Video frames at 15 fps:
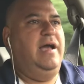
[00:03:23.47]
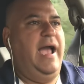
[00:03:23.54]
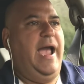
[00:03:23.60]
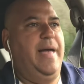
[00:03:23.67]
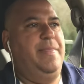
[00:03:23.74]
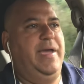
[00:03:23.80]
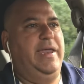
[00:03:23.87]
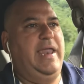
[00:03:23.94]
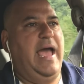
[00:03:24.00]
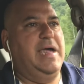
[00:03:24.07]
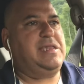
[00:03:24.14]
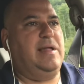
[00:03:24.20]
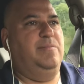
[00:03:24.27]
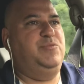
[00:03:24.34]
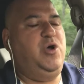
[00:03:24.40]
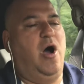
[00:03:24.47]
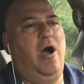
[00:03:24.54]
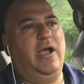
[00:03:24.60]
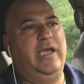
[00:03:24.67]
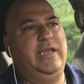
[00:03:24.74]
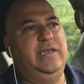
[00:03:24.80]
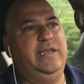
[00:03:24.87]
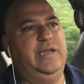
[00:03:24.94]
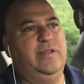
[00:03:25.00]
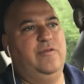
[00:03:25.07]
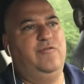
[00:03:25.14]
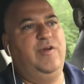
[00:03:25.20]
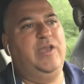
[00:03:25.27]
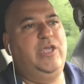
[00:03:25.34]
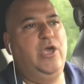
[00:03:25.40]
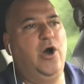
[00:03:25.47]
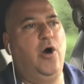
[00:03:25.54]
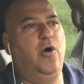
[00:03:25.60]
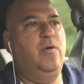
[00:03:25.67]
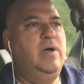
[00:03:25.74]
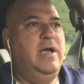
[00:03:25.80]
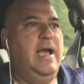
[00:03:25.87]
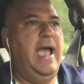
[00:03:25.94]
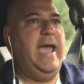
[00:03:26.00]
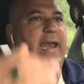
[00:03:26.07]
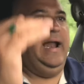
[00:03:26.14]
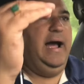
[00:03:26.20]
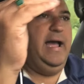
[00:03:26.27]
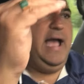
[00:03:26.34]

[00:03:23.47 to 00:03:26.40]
and then as I'm talking in the video and I